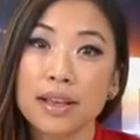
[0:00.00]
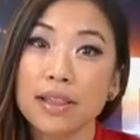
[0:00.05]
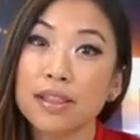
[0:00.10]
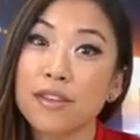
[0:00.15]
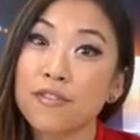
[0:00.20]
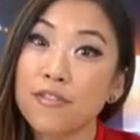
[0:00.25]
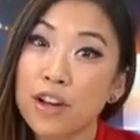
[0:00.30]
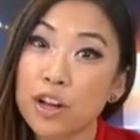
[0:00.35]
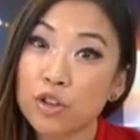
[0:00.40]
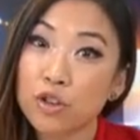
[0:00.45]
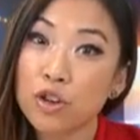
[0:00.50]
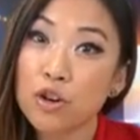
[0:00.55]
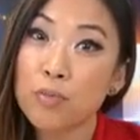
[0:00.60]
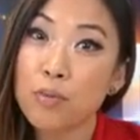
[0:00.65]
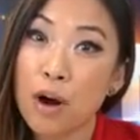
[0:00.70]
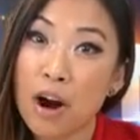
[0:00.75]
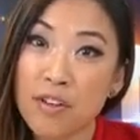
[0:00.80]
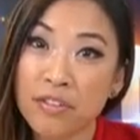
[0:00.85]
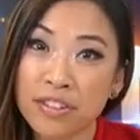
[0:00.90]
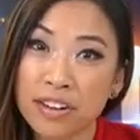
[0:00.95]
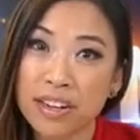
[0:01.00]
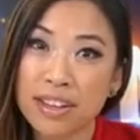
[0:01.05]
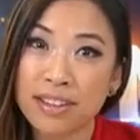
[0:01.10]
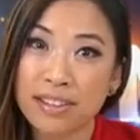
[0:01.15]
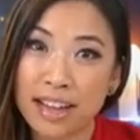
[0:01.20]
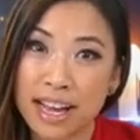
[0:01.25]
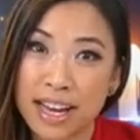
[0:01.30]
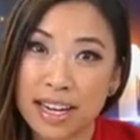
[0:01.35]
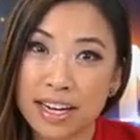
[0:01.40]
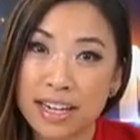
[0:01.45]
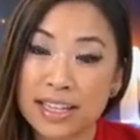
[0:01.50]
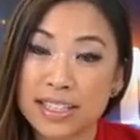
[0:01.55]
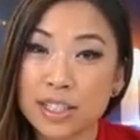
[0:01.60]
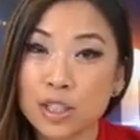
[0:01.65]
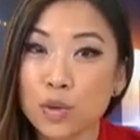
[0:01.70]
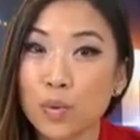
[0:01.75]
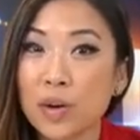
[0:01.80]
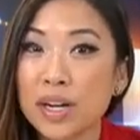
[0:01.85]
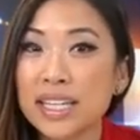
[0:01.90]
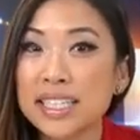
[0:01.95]
The federal poverty line is
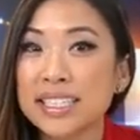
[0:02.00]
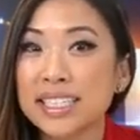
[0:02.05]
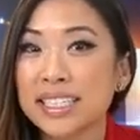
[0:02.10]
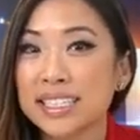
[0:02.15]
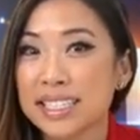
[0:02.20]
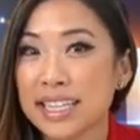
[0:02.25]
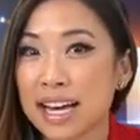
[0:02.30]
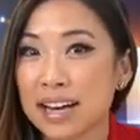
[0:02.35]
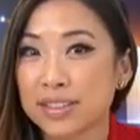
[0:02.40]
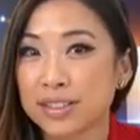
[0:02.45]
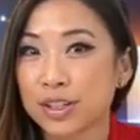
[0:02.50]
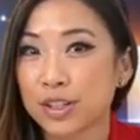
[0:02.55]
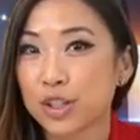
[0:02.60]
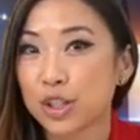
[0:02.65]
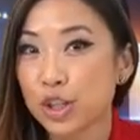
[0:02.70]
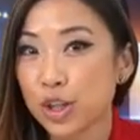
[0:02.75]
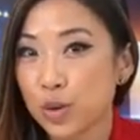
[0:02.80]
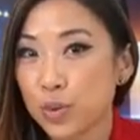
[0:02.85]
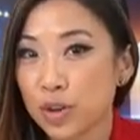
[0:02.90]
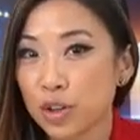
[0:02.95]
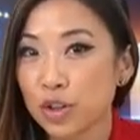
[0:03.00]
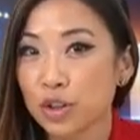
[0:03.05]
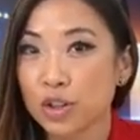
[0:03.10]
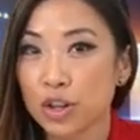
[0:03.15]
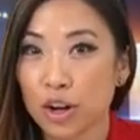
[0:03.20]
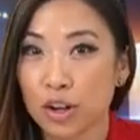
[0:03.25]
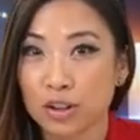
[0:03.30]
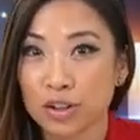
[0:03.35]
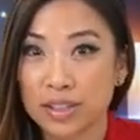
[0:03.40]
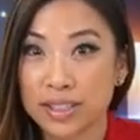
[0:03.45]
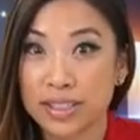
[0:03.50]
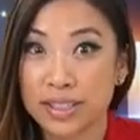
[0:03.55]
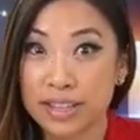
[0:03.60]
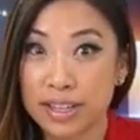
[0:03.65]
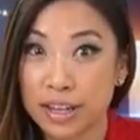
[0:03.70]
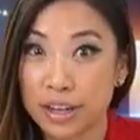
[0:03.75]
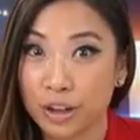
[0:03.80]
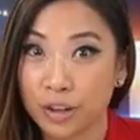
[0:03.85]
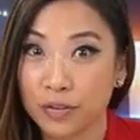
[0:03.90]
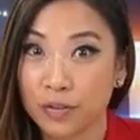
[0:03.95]
$26,200 a
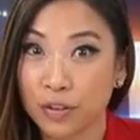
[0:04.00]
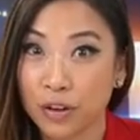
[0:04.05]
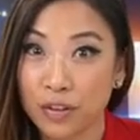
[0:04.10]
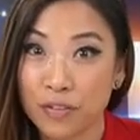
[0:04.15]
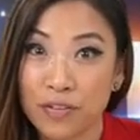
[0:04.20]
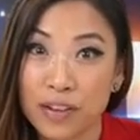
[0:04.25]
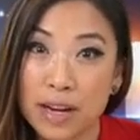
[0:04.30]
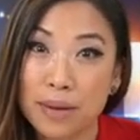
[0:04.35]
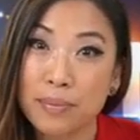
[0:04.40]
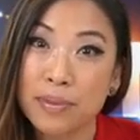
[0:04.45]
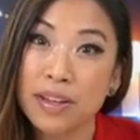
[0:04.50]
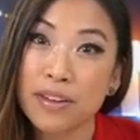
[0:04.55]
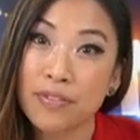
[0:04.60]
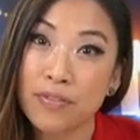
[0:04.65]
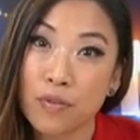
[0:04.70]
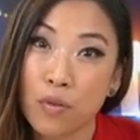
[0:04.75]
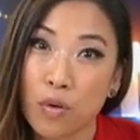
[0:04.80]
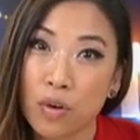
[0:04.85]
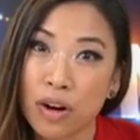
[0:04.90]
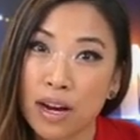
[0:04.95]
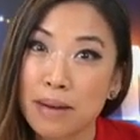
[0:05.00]
year for a family of four,